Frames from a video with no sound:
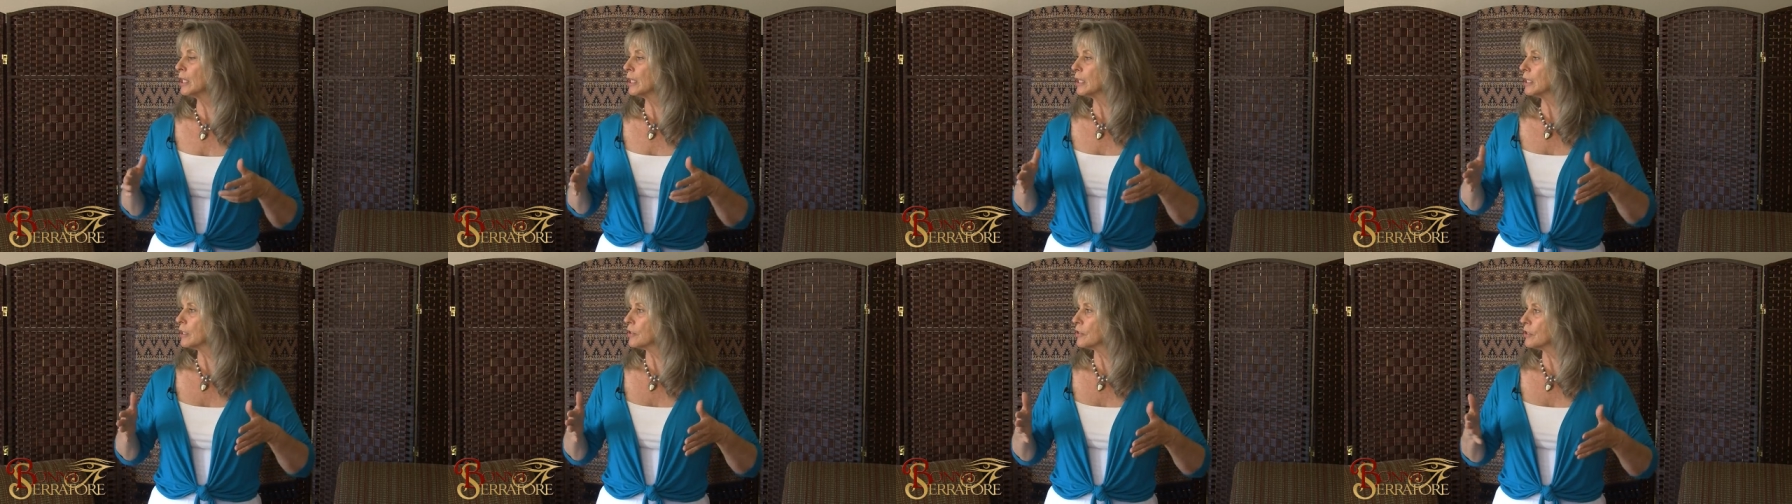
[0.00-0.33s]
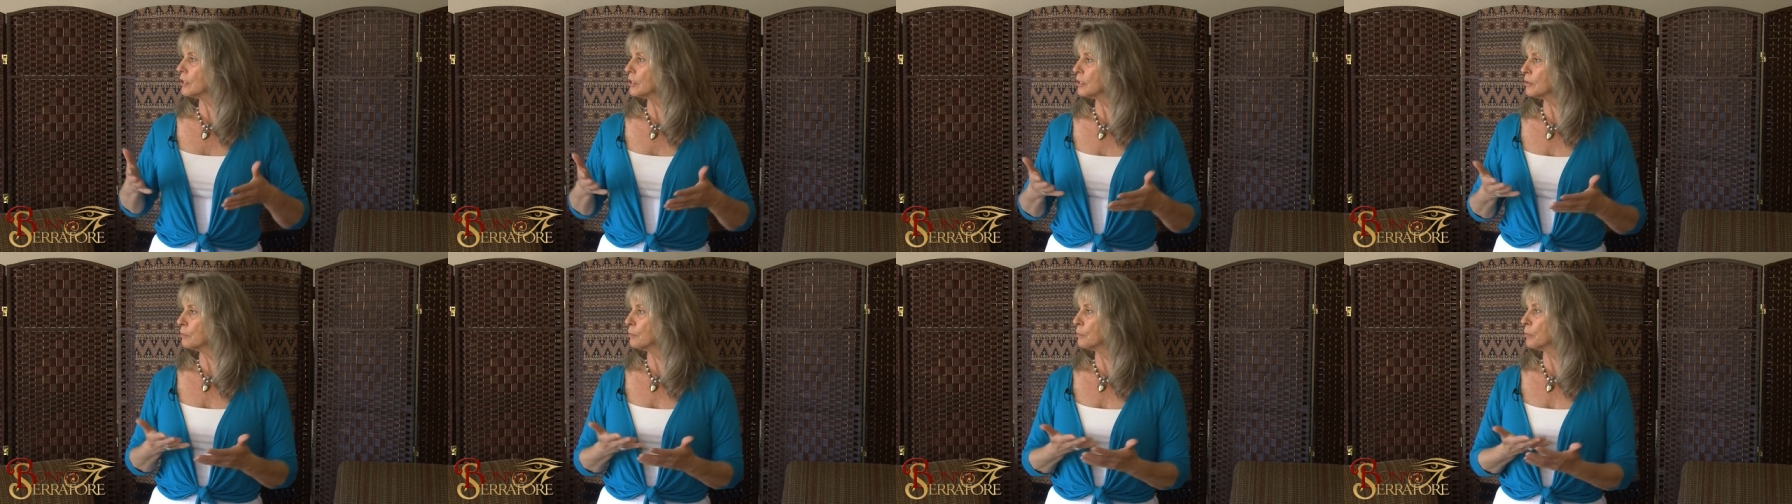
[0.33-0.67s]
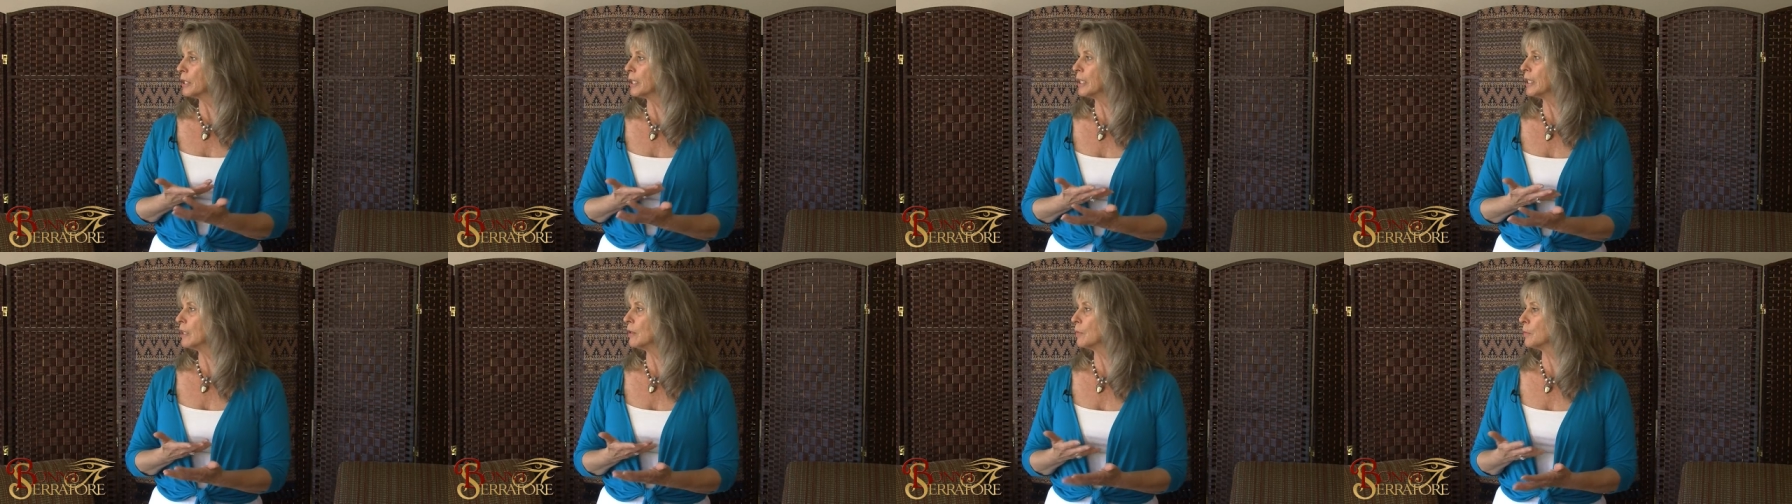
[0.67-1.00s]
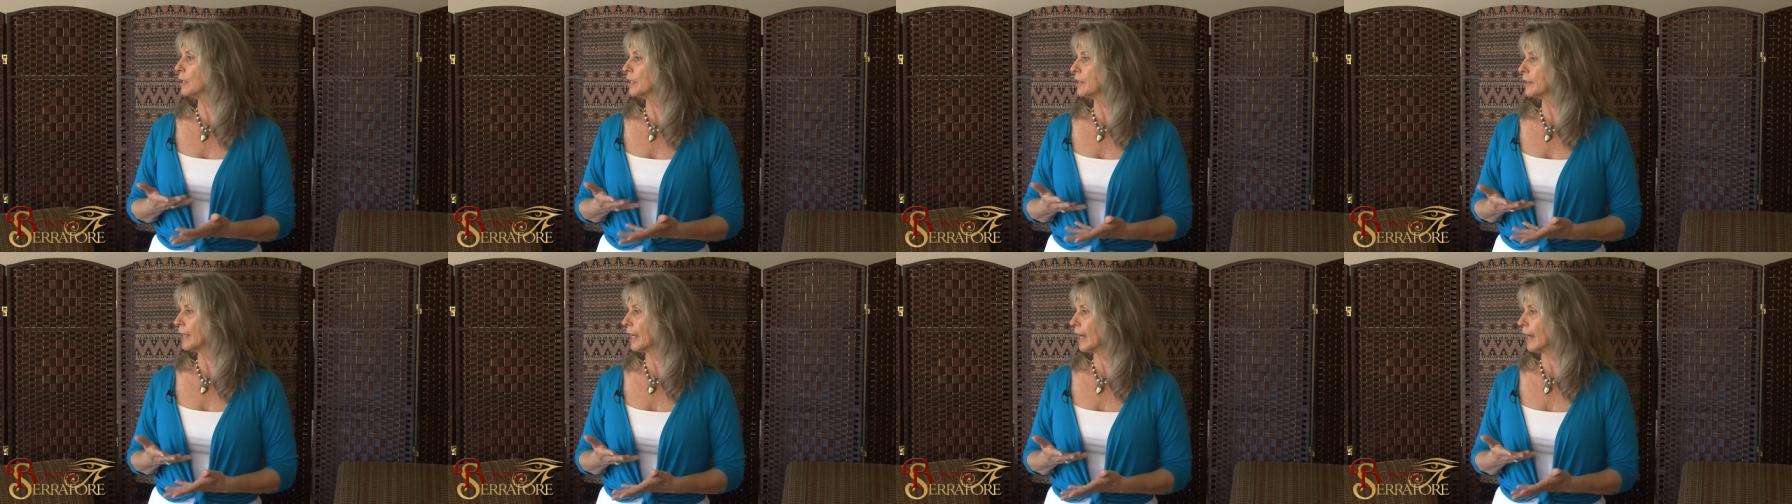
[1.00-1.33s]
is just be
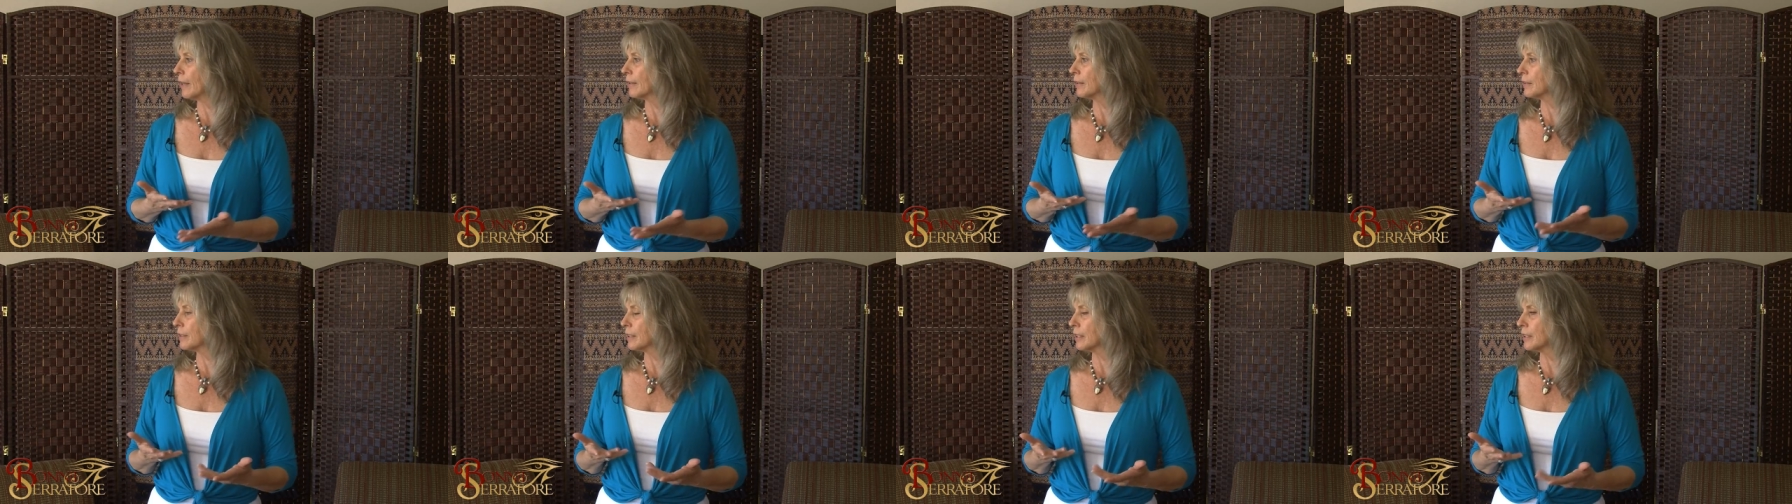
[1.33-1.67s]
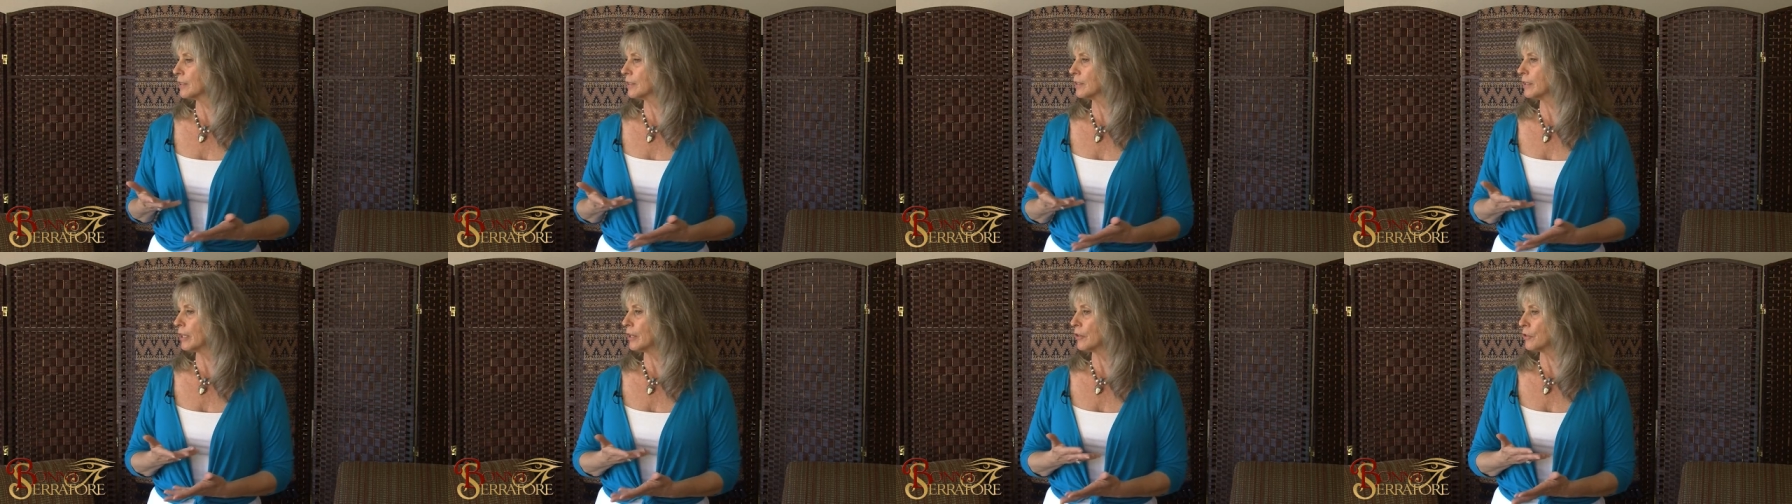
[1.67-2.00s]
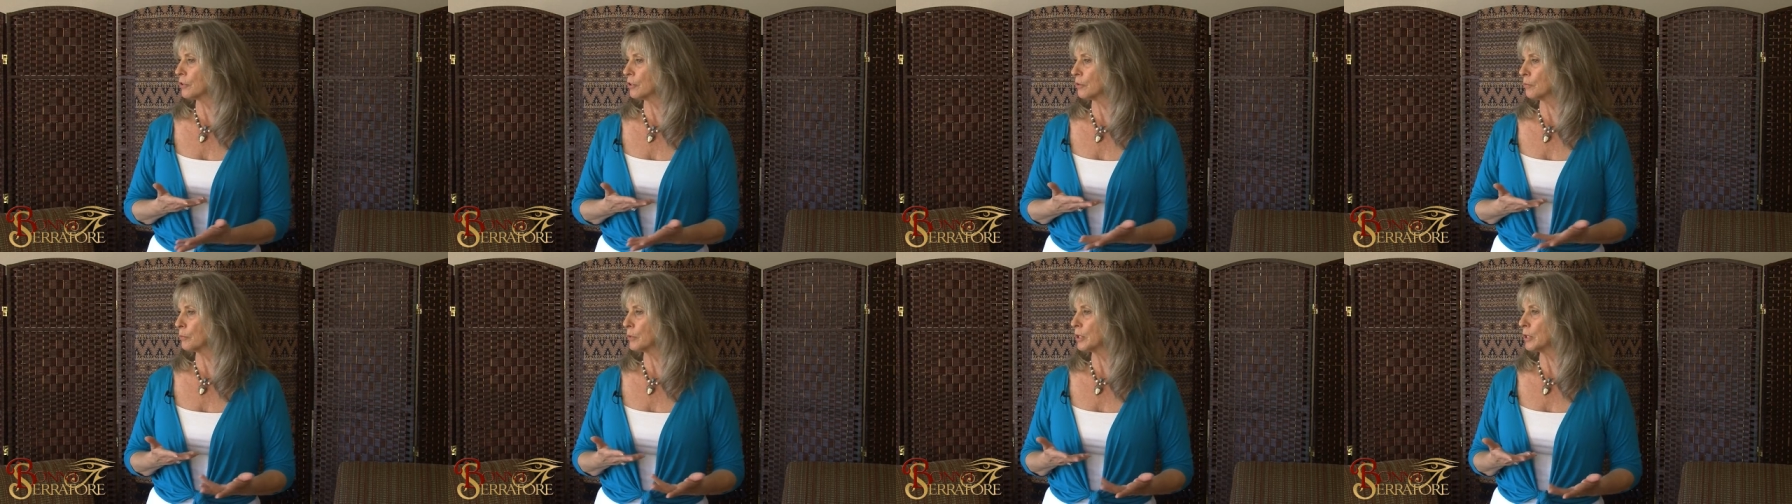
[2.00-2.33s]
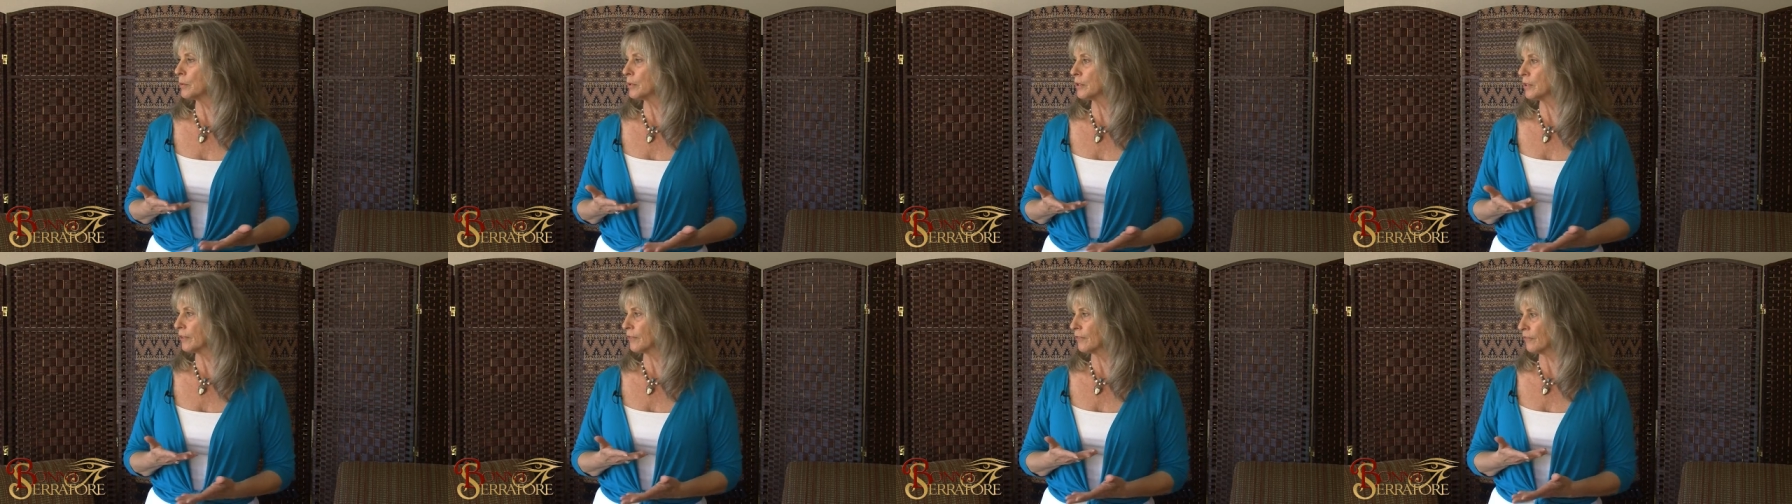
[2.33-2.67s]
with that sensation, be
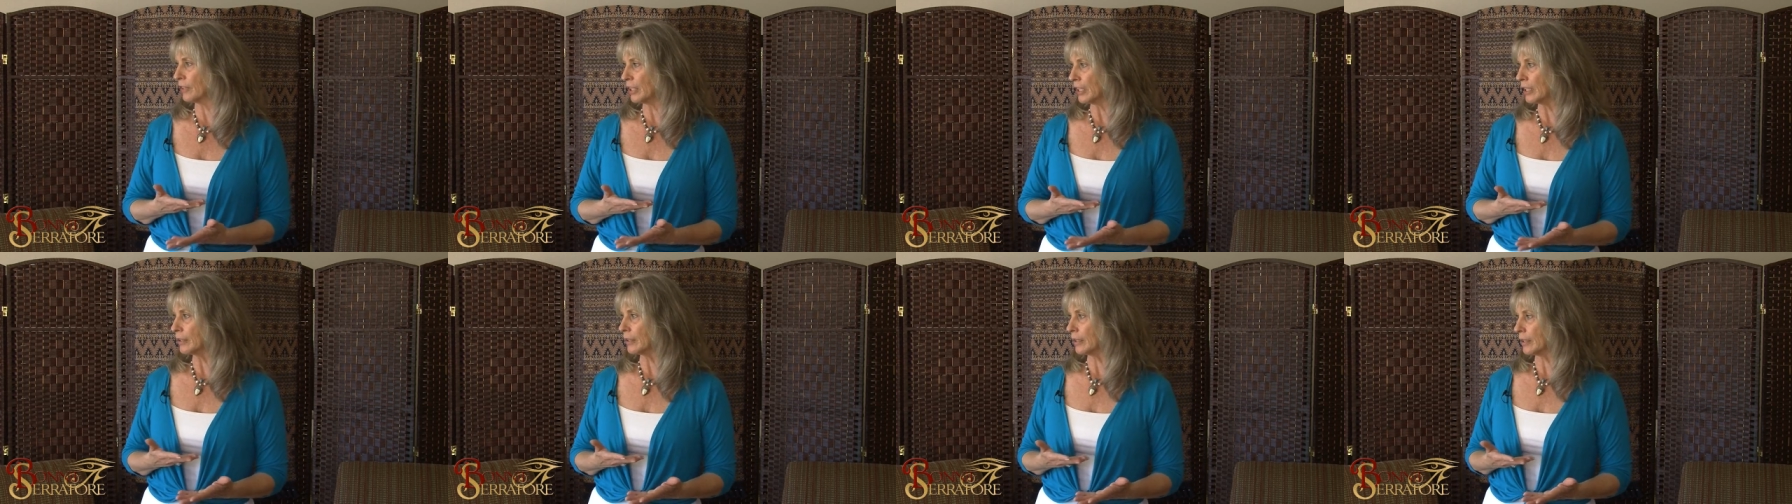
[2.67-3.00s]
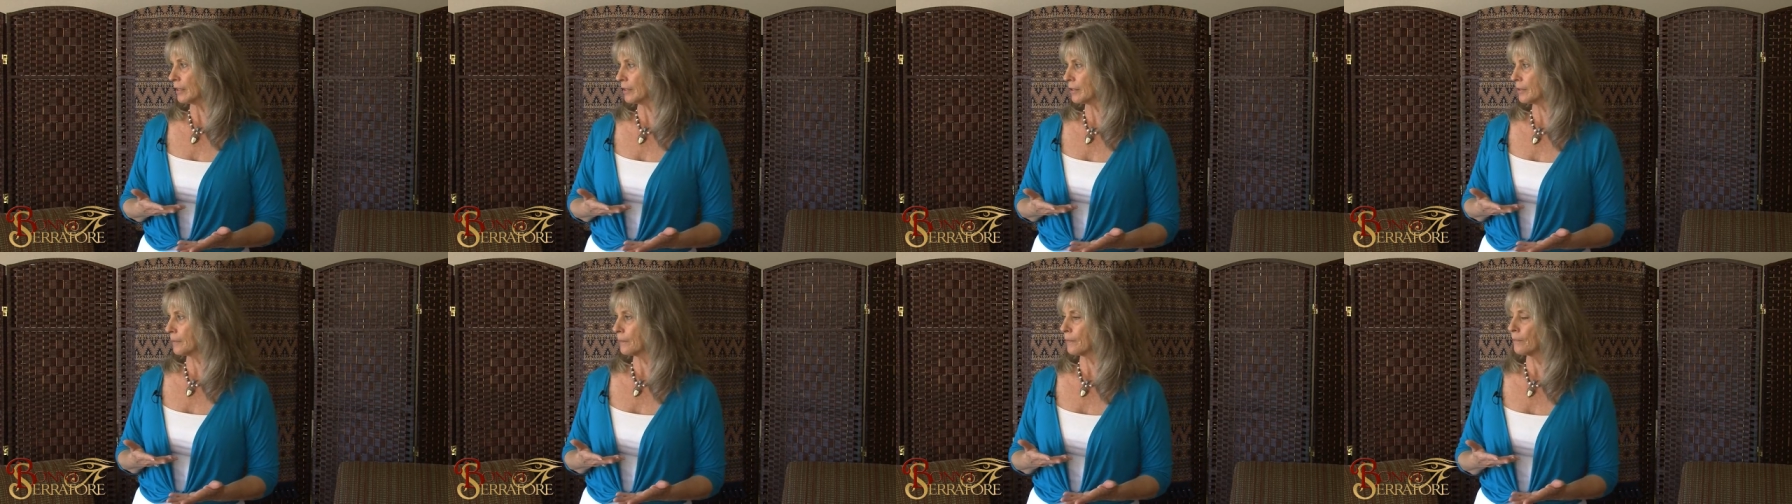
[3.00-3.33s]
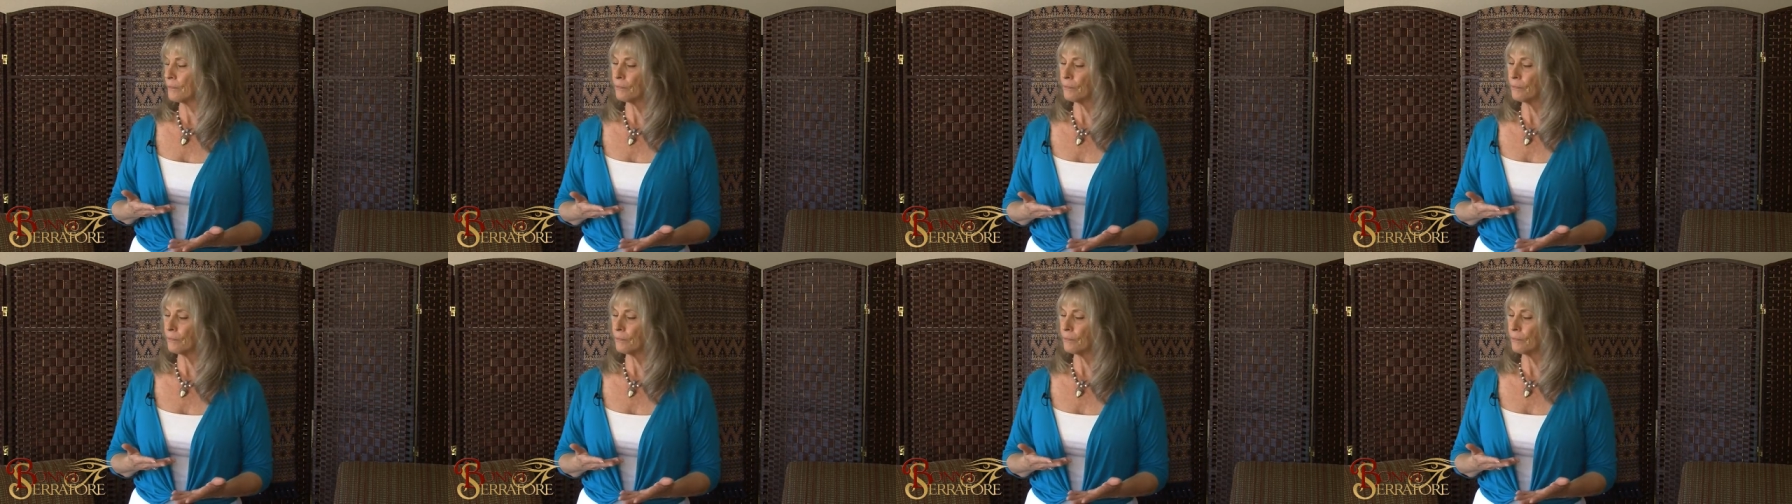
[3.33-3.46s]
with the feelings.